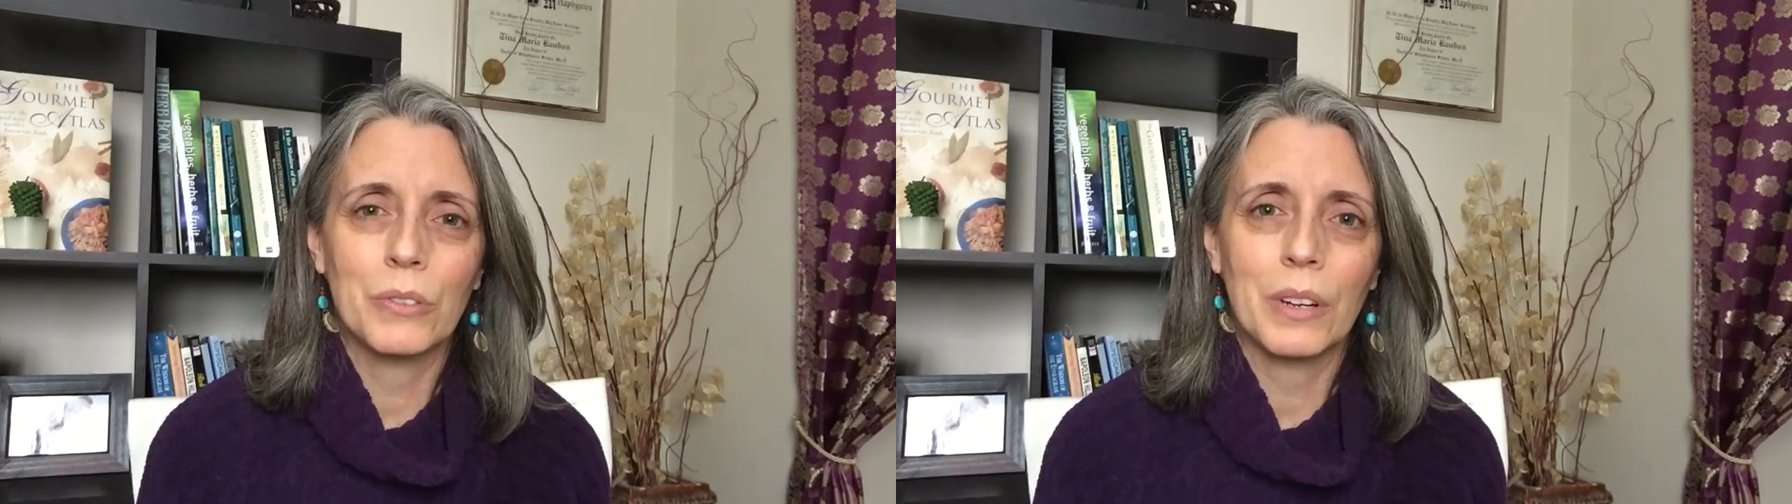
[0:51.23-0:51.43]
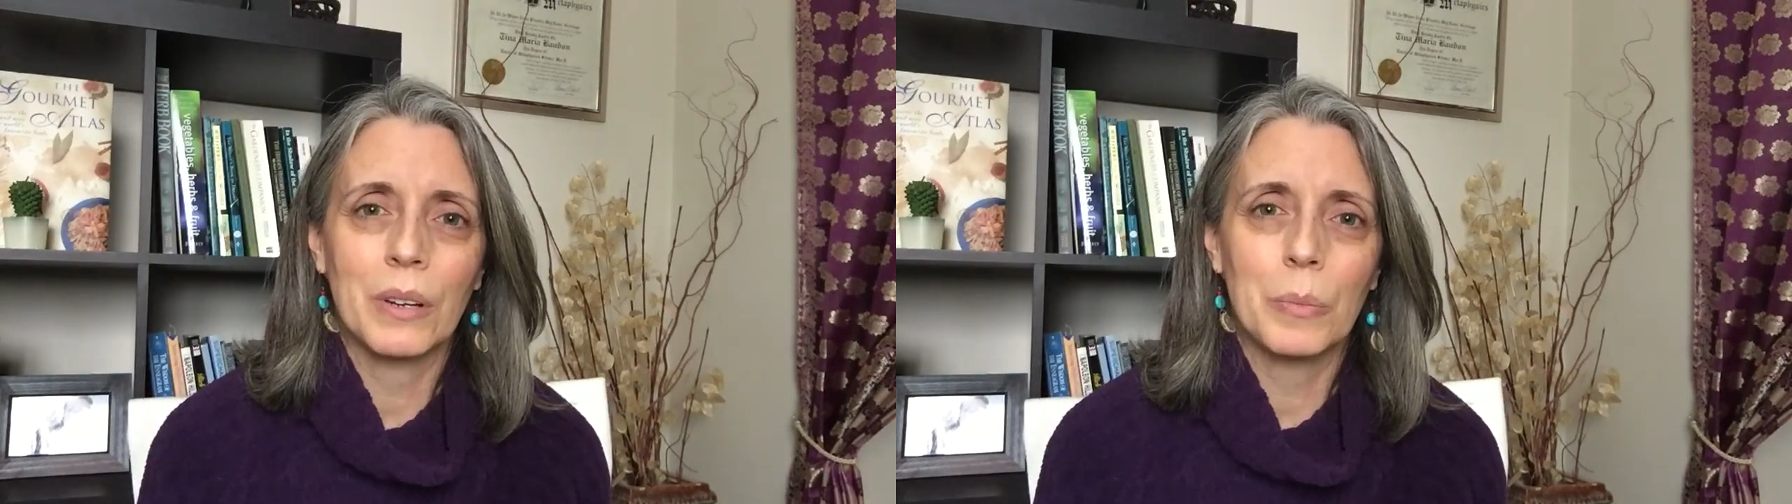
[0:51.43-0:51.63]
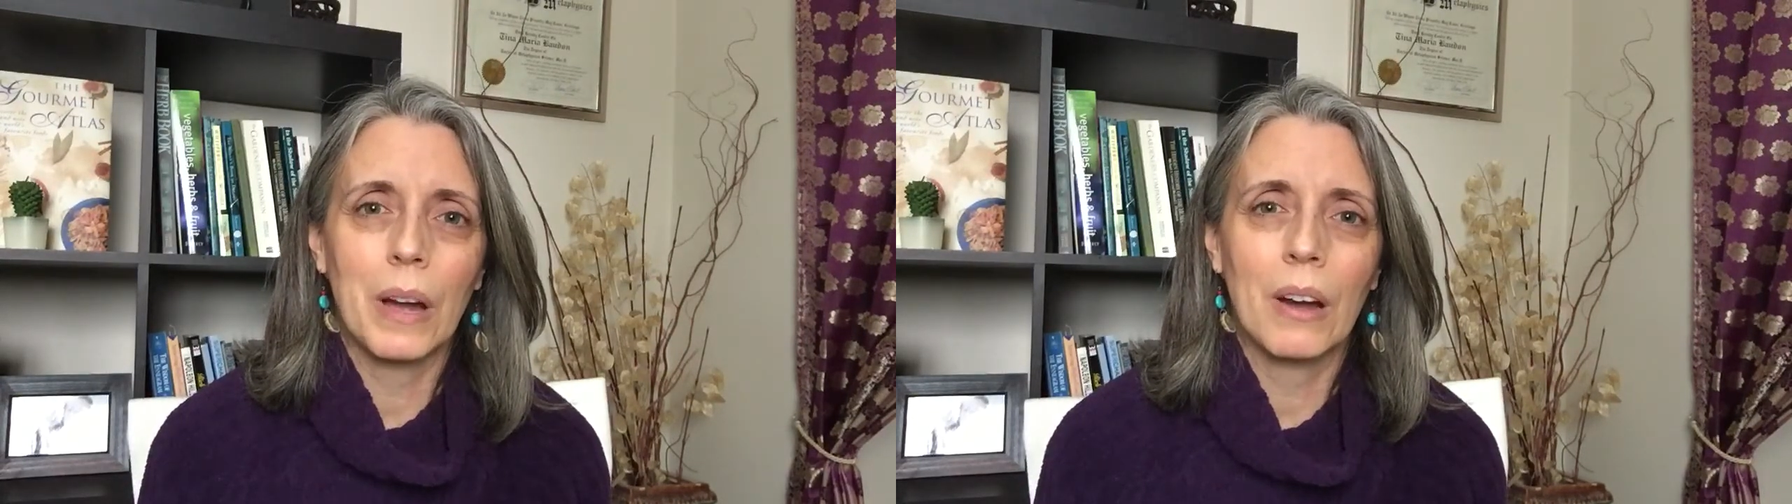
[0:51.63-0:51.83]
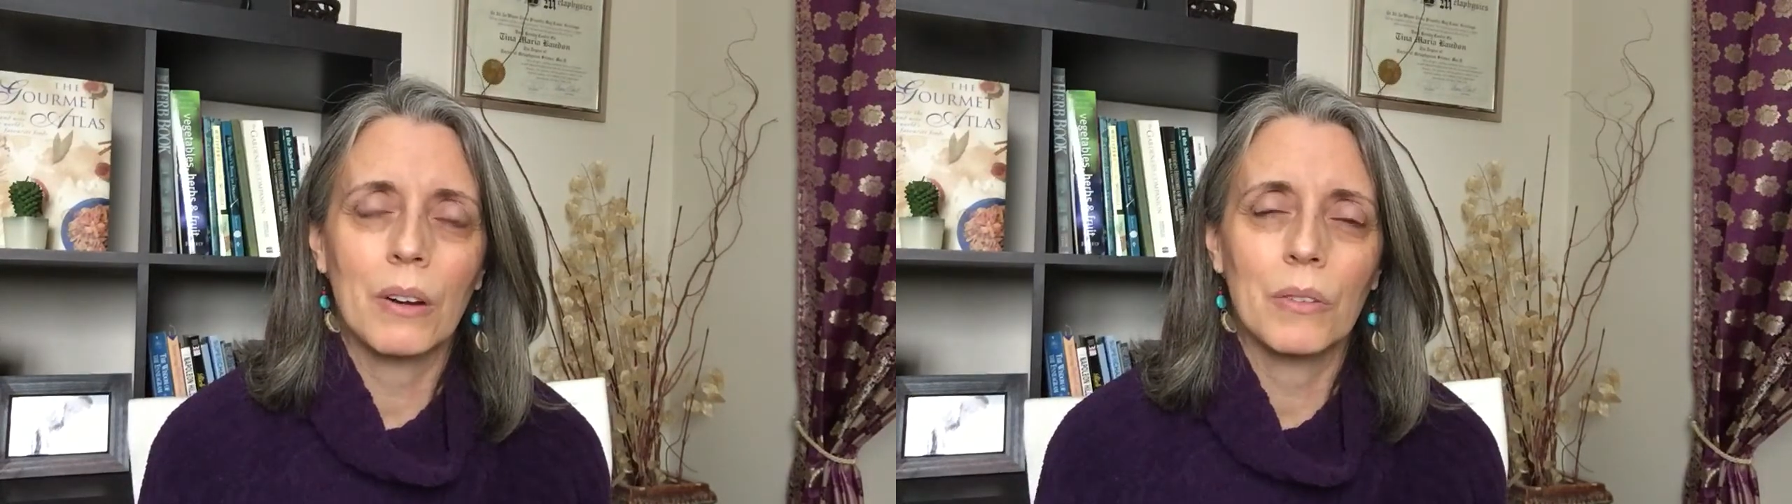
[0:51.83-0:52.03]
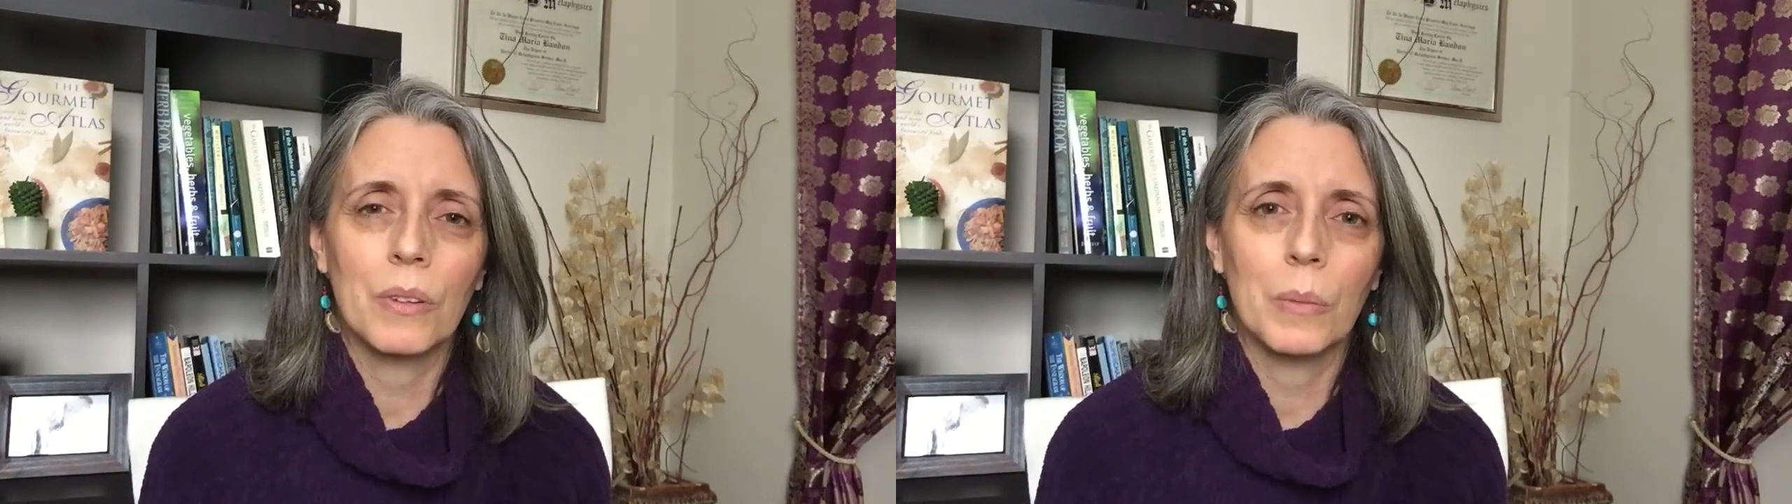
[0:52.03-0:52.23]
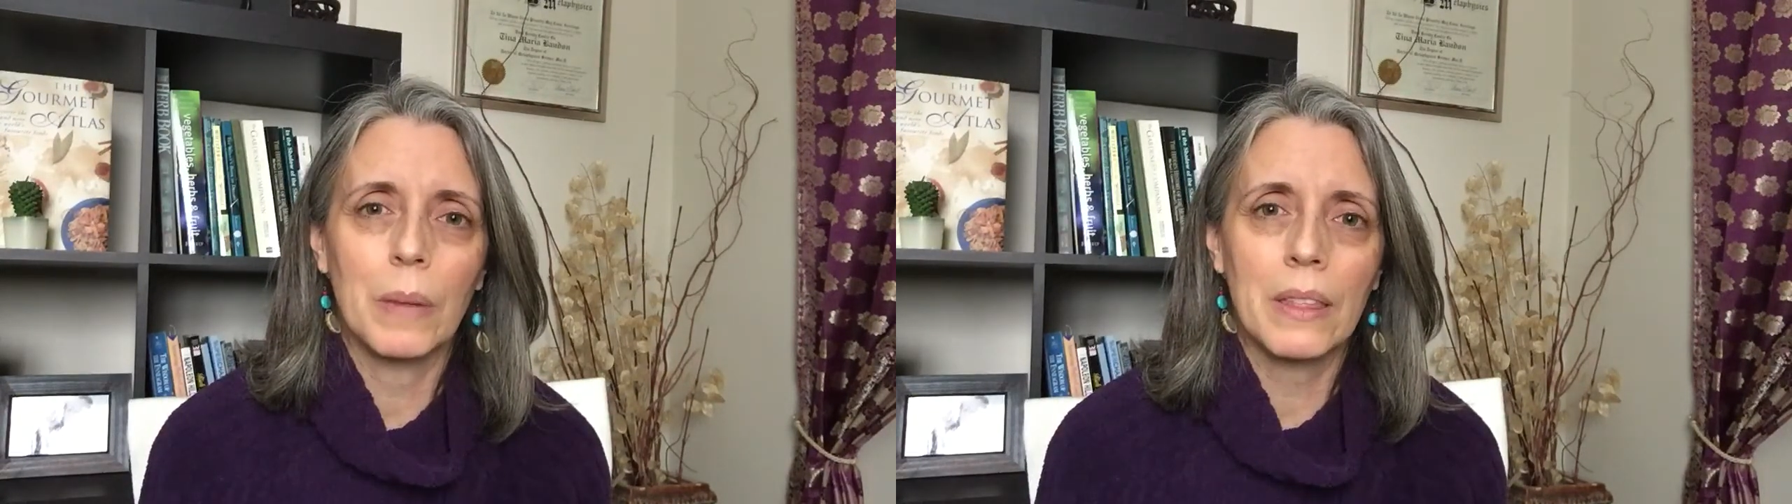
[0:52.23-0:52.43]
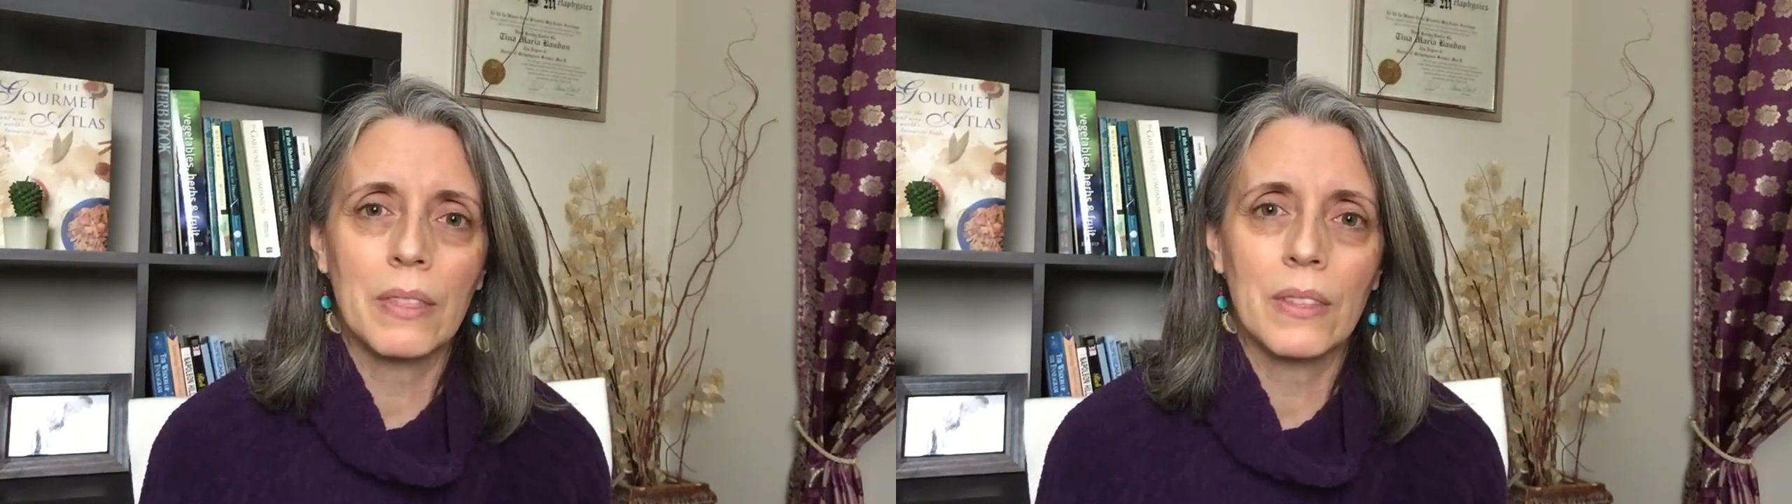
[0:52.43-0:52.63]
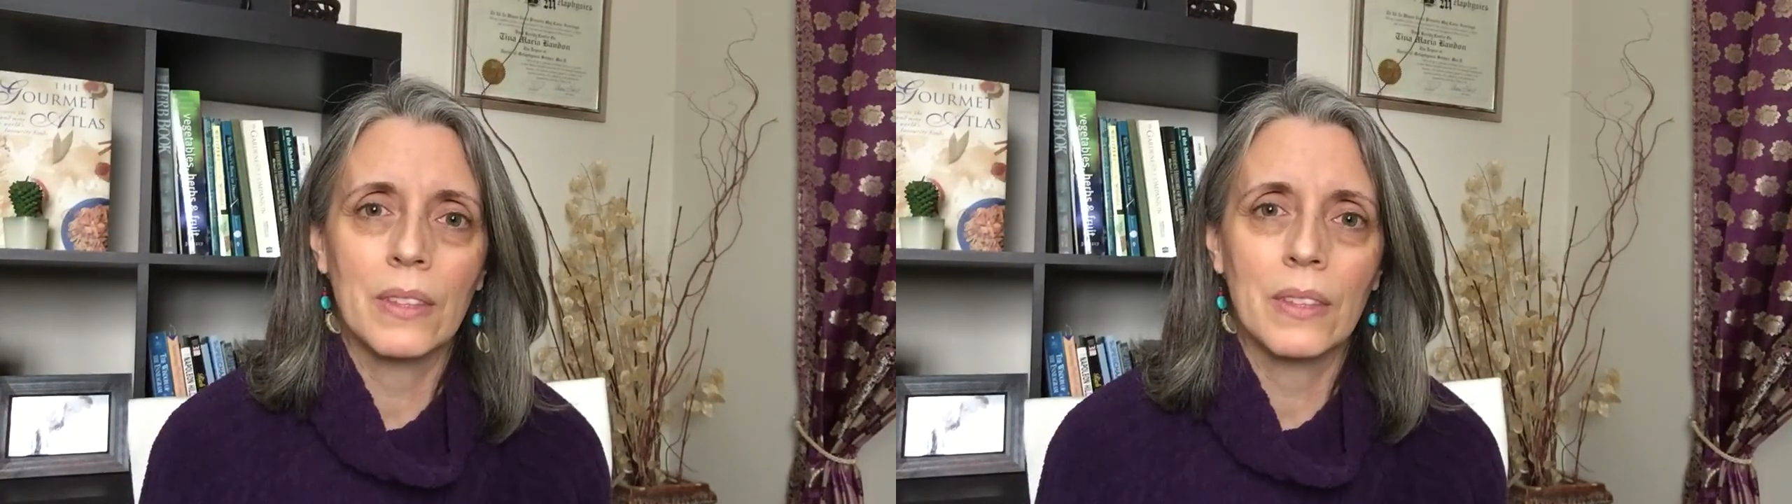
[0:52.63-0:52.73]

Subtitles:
very powerful month.